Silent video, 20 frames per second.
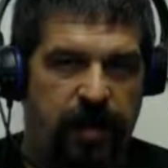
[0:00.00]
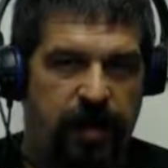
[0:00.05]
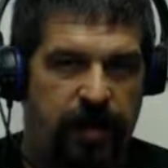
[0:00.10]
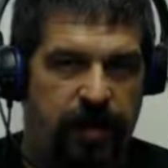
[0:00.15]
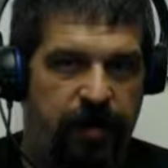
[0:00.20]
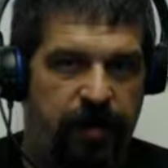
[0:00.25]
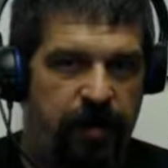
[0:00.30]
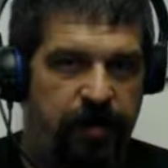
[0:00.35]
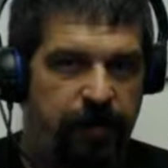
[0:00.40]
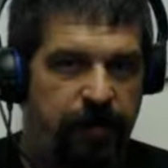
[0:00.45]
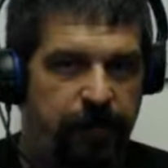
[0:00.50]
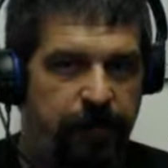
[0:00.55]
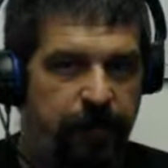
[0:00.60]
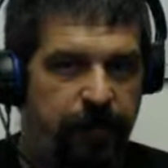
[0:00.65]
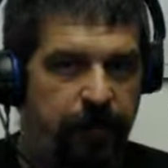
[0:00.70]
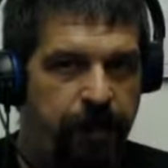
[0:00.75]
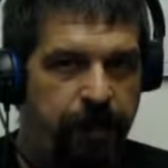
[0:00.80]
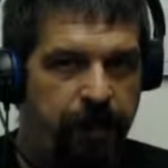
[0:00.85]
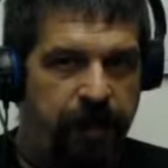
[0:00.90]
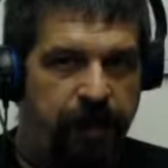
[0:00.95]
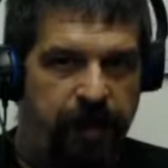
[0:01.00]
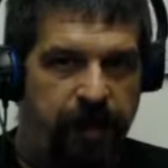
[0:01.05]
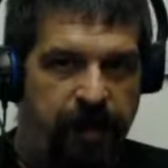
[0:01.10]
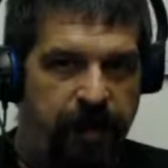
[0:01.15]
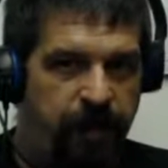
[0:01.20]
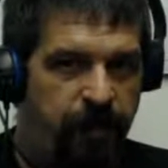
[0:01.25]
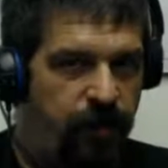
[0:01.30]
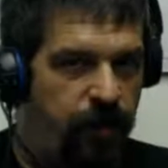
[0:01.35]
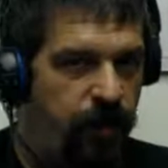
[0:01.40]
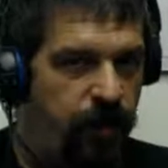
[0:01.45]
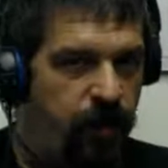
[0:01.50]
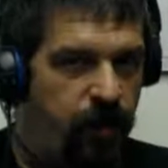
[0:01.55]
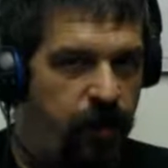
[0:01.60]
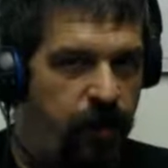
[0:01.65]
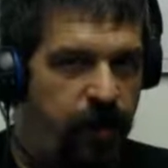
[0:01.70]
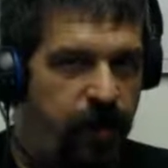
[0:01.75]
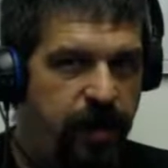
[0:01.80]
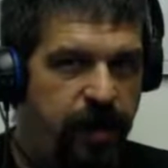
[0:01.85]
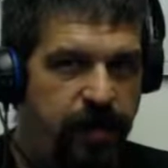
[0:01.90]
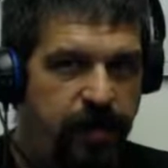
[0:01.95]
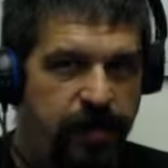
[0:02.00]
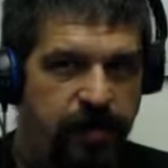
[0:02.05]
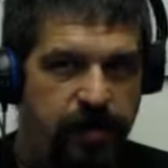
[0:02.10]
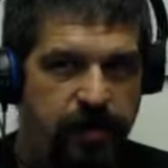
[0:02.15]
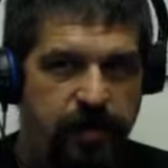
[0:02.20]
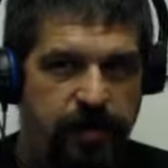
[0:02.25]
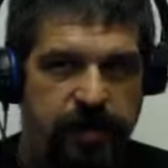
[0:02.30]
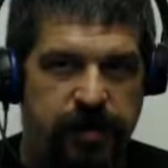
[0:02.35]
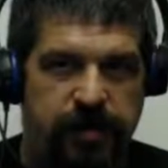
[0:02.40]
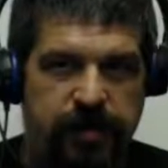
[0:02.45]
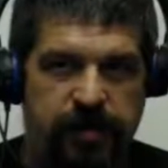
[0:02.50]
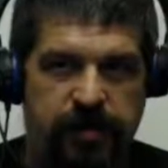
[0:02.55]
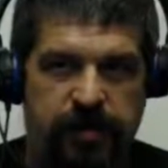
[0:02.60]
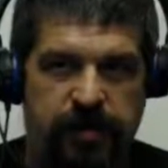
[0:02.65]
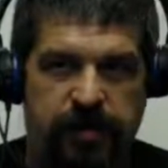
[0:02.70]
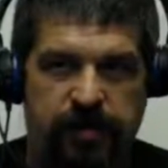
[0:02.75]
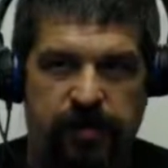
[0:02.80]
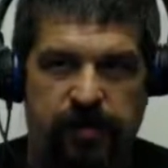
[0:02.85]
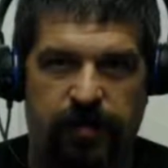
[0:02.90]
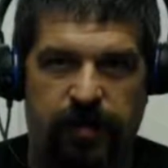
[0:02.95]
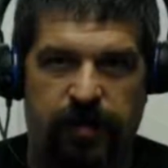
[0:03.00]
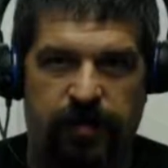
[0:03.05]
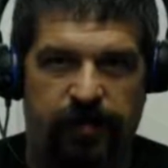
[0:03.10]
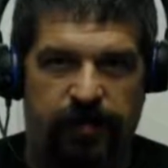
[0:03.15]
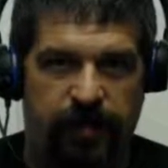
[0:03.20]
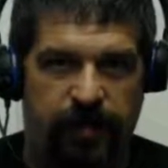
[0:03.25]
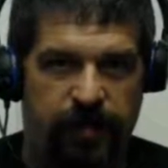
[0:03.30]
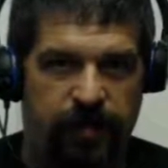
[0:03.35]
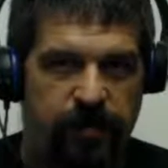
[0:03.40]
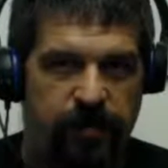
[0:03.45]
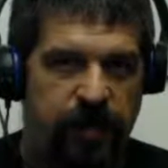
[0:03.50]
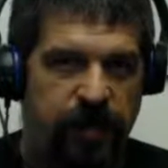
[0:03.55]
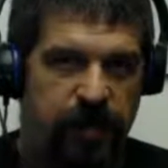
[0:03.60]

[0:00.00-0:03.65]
I don't know why it's so easy to do on a phone